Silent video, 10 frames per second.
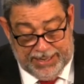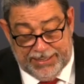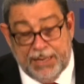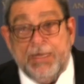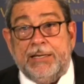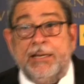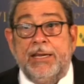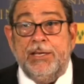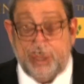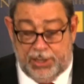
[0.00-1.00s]
and their better
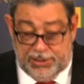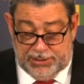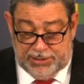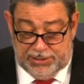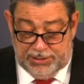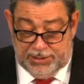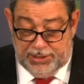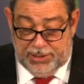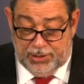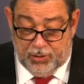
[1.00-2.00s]
angels
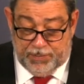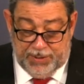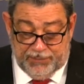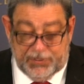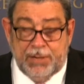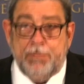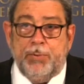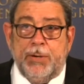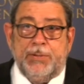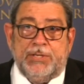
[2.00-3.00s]
to uplifting
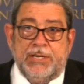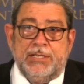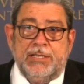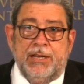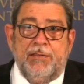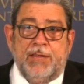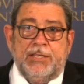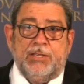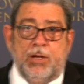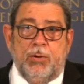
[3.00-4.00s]
purposes in
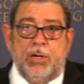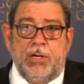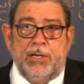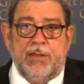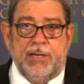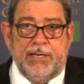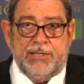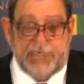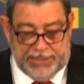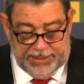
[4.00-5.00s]
this our earthly
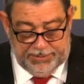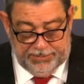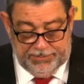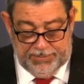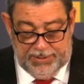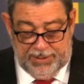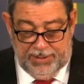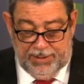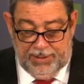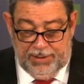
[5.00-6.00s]
city.
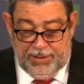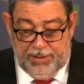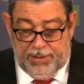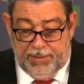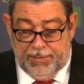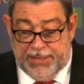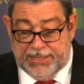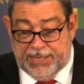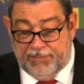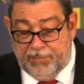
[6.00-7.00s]

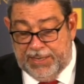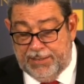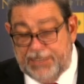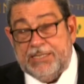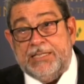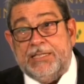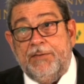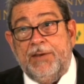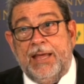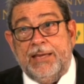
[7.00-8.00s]
These have been the
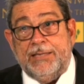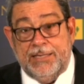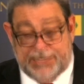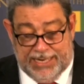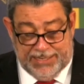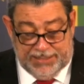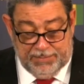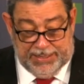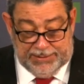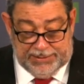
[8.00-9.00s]
civilizing
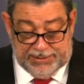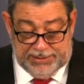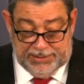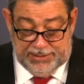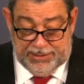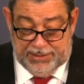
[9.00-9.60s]
sentiments